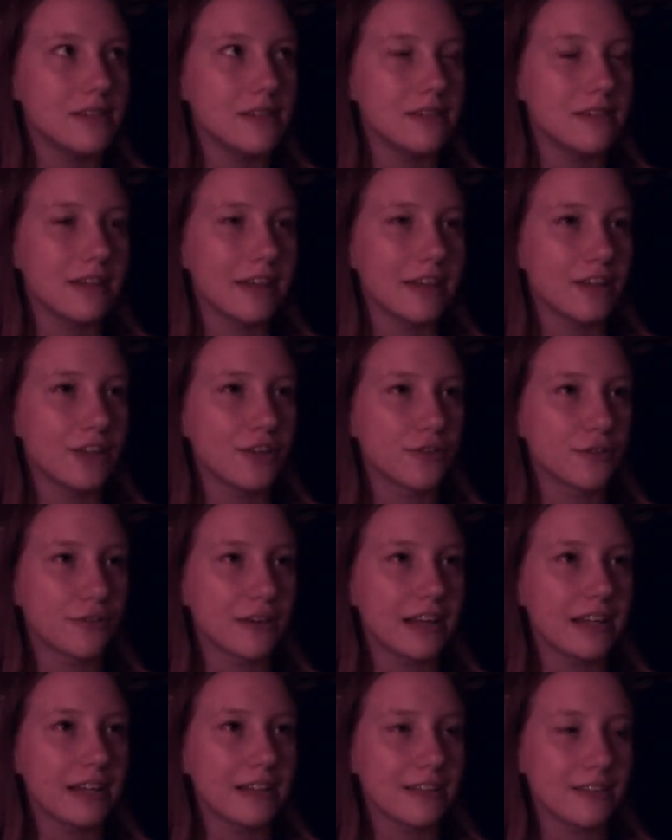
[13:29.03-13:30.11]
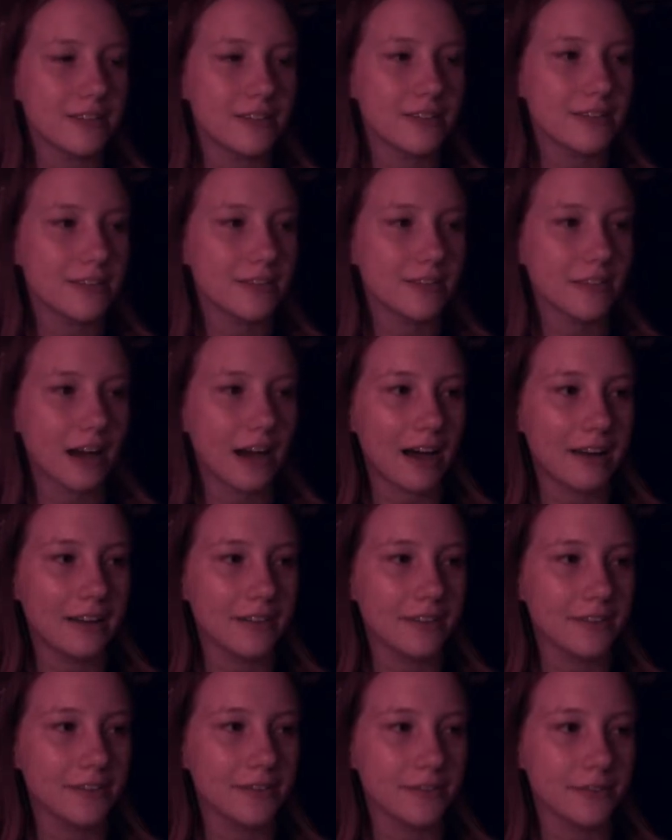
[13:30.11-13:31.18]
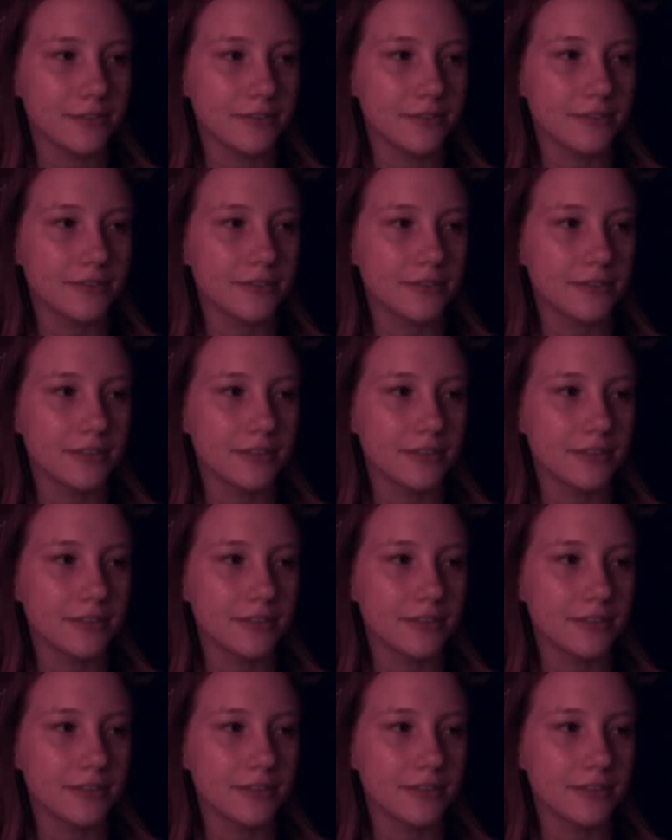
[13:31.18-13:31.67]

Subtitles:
like Uranus kind of,